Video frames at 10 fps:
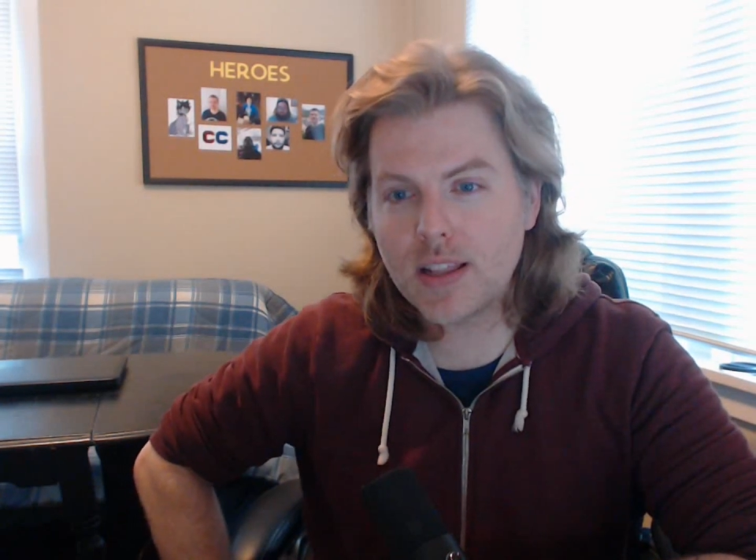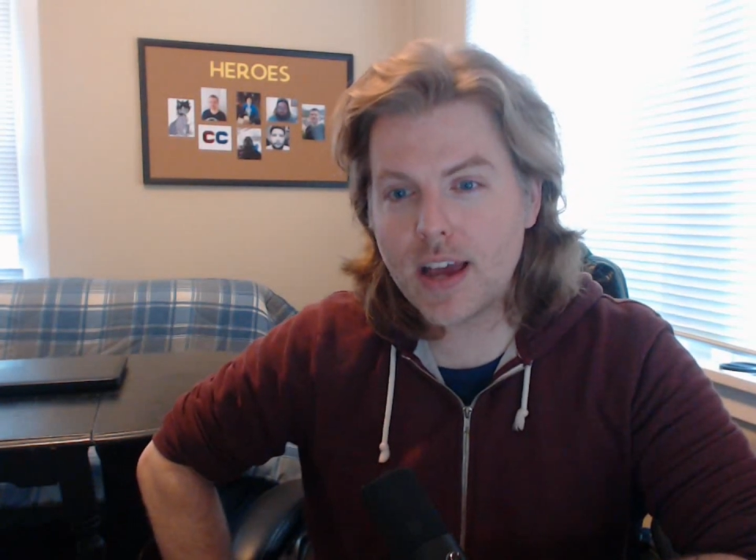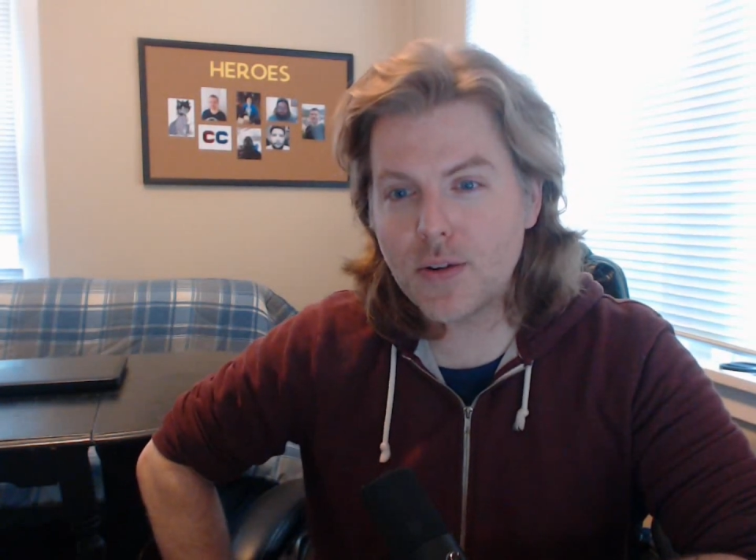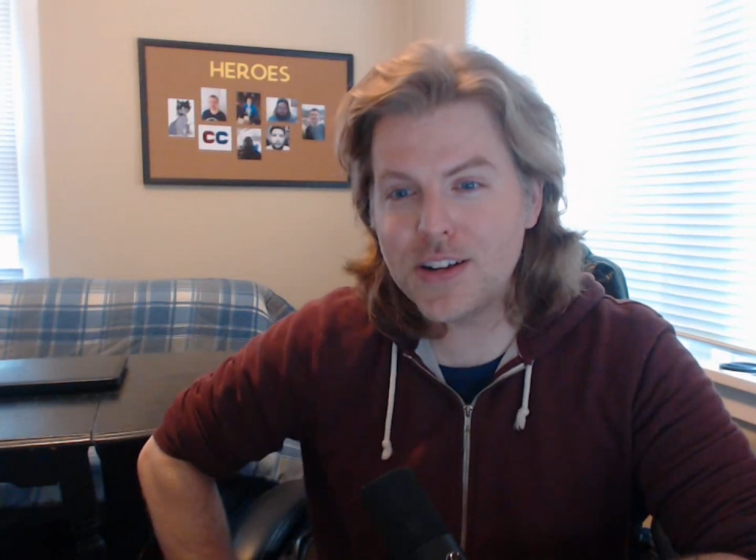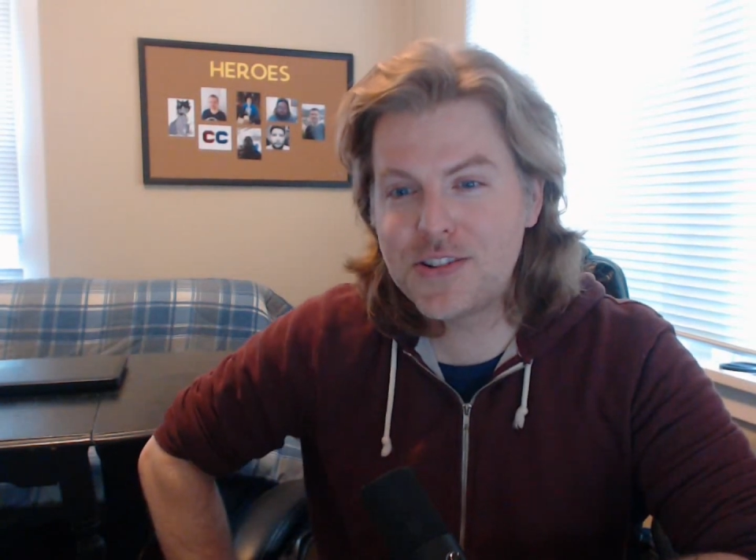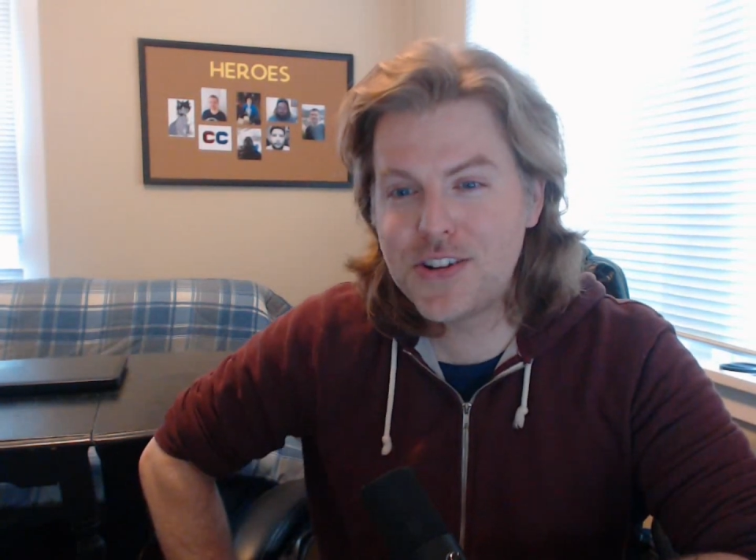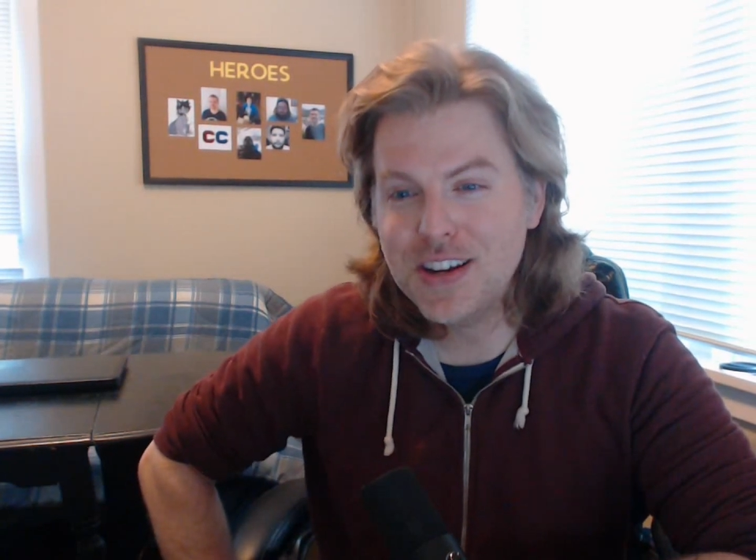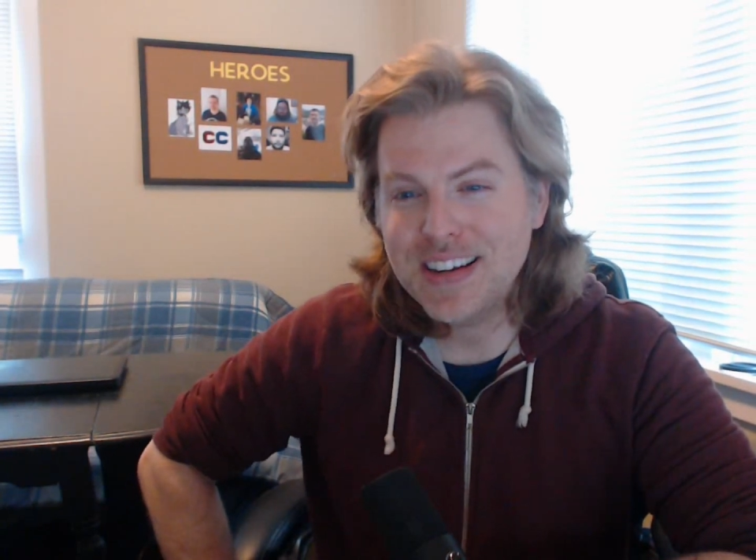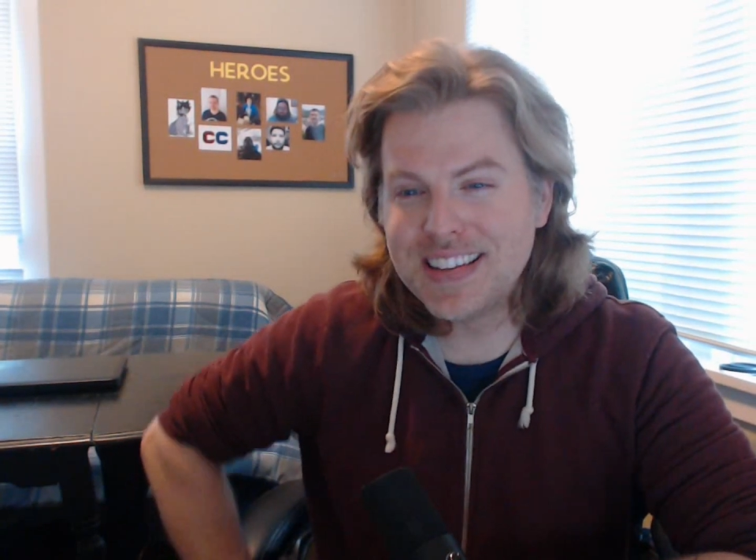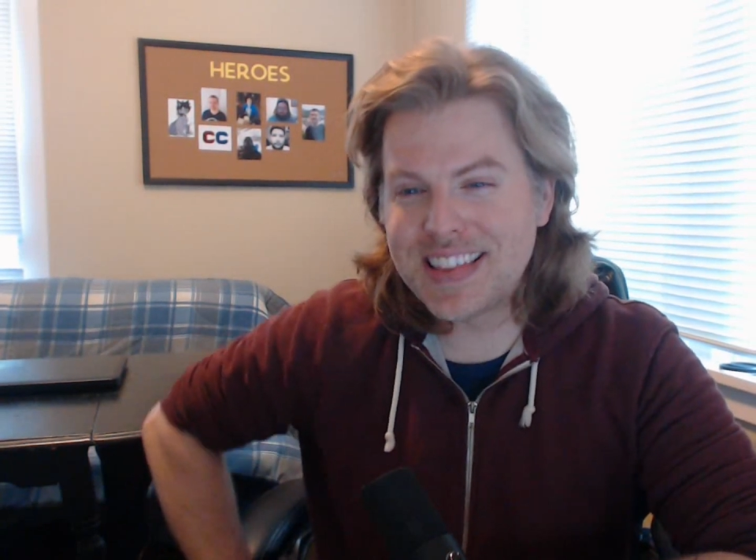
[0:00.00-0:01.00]
language
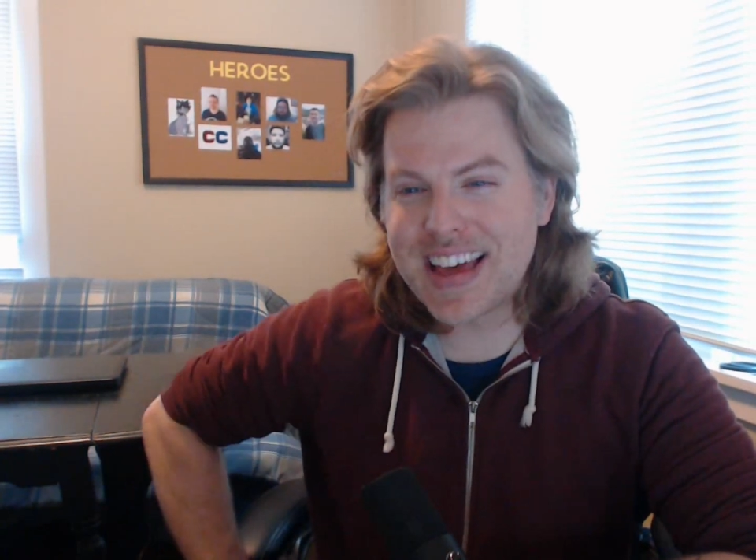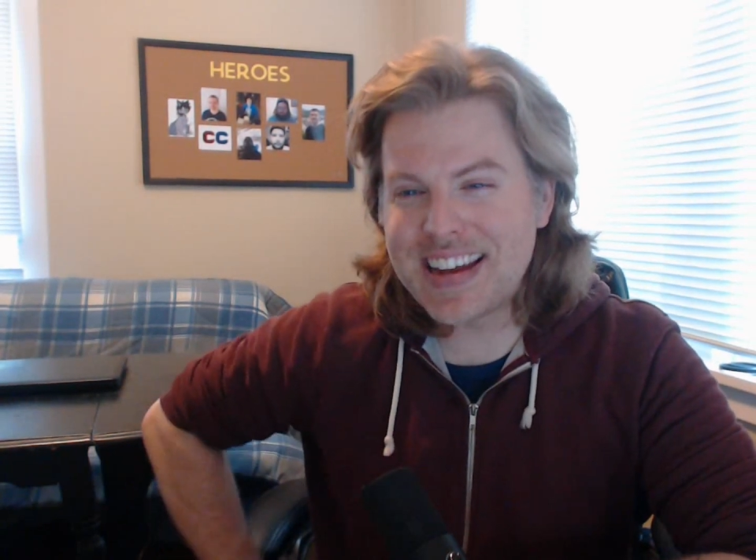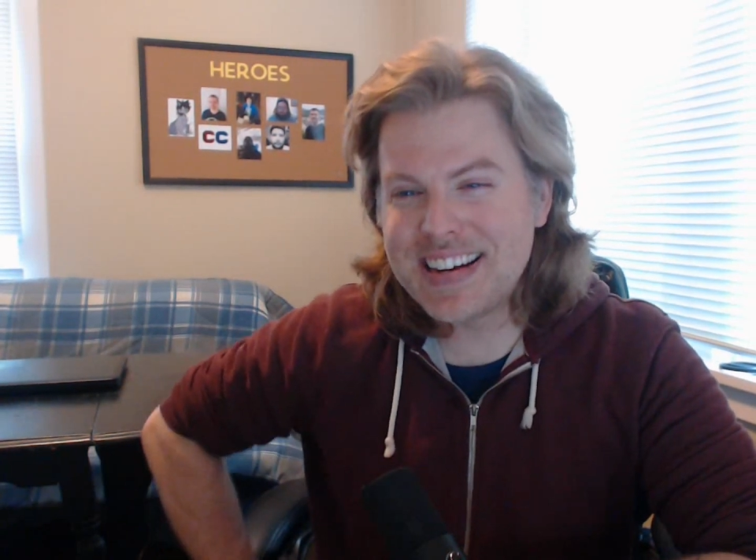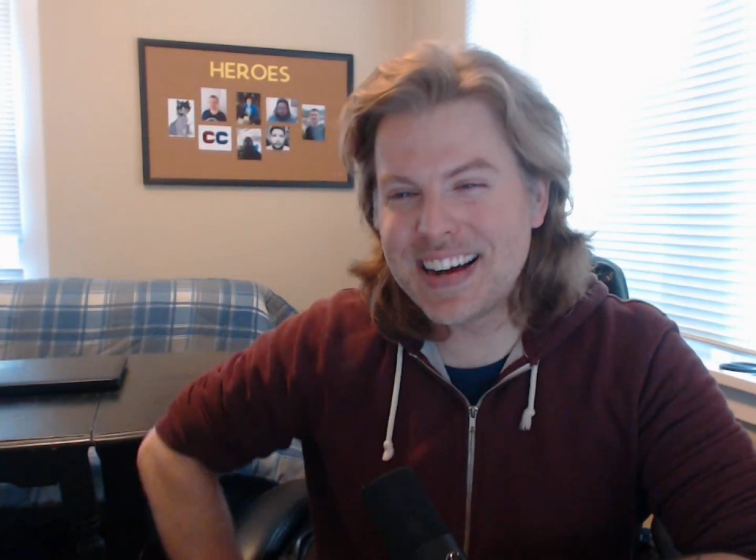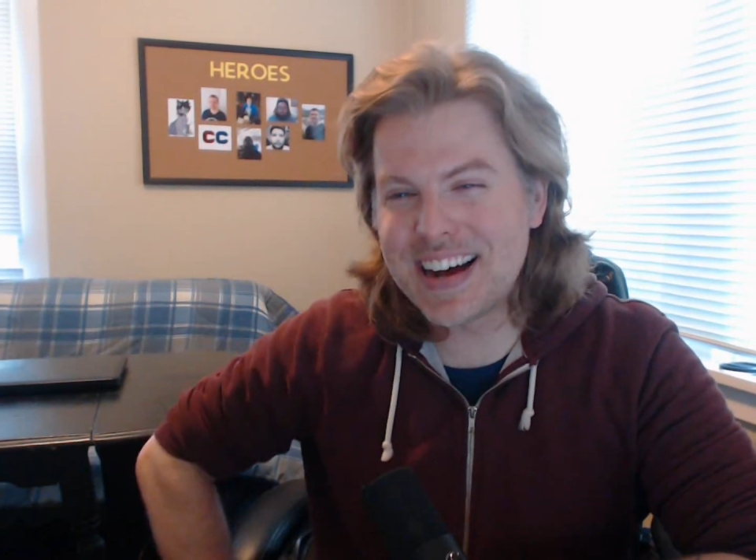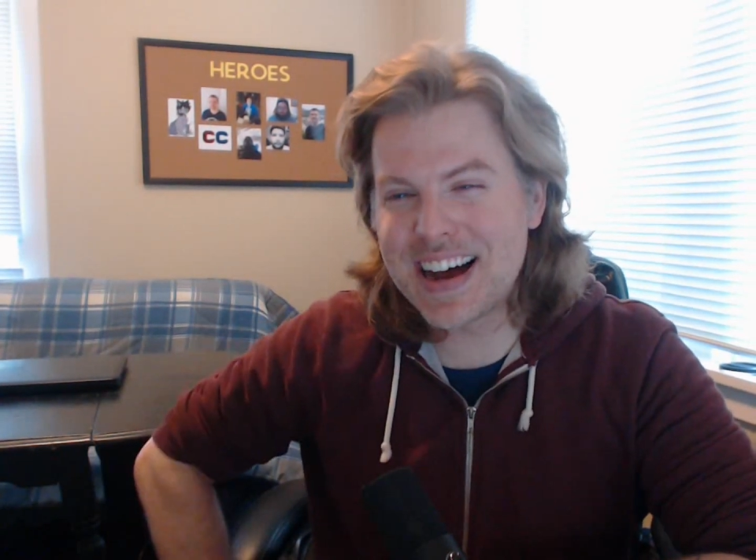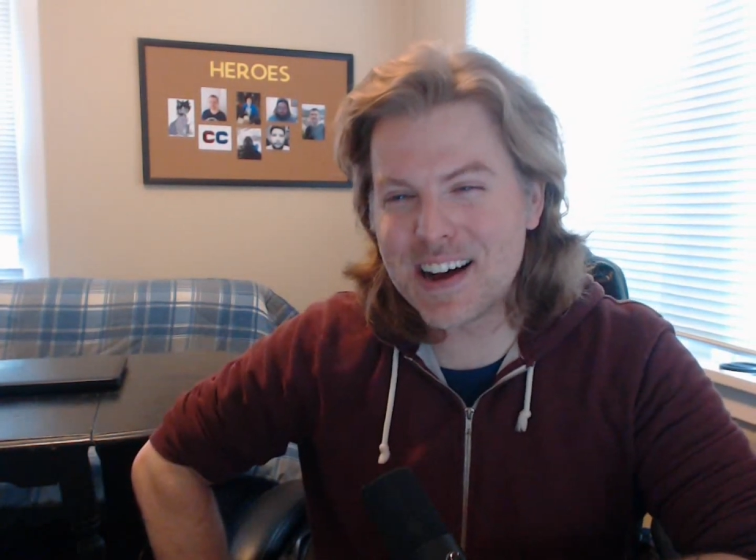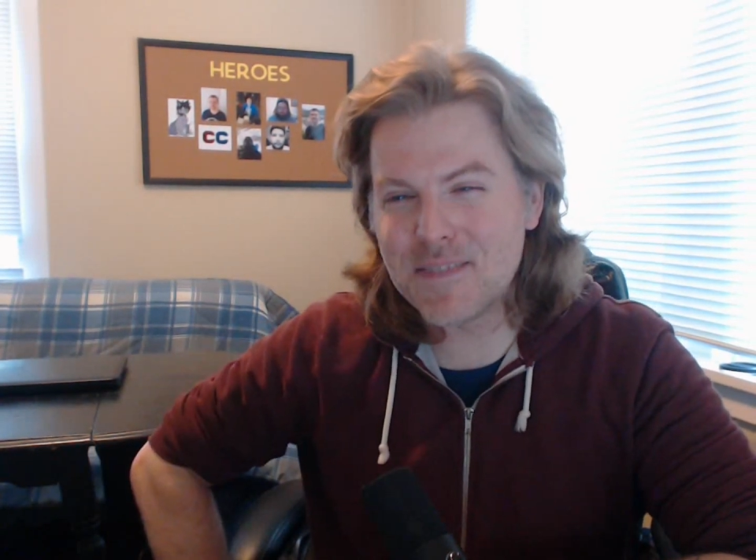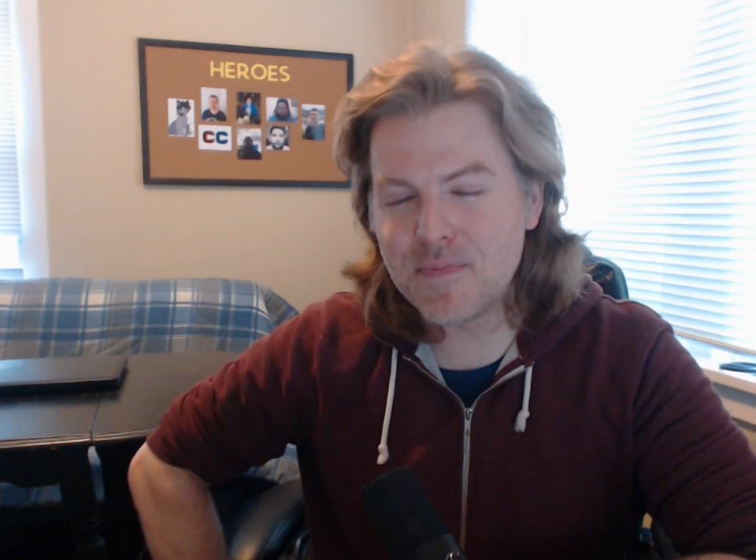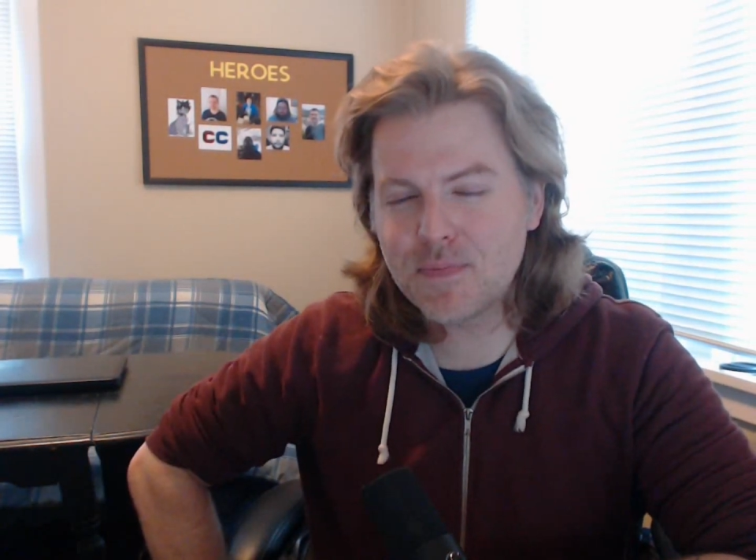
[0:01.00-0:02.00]
that
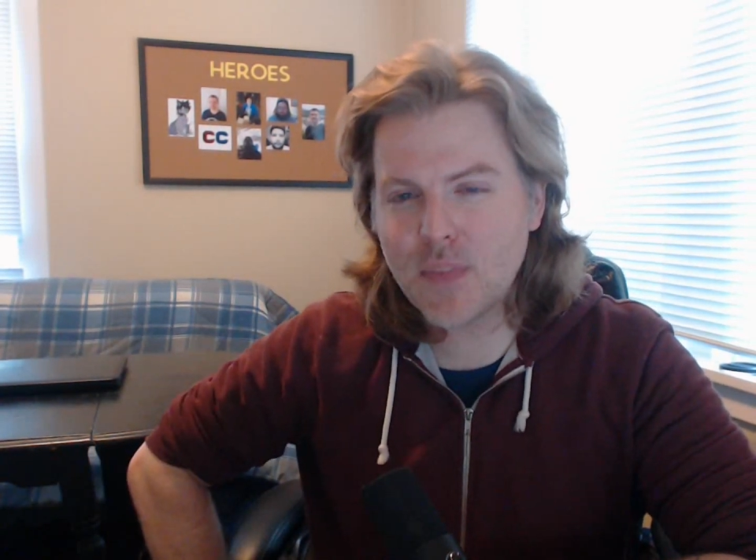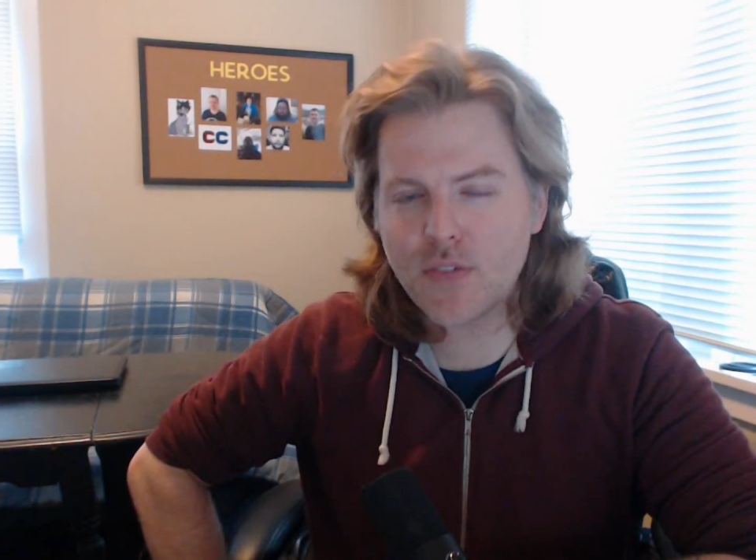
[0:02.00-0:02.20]
um,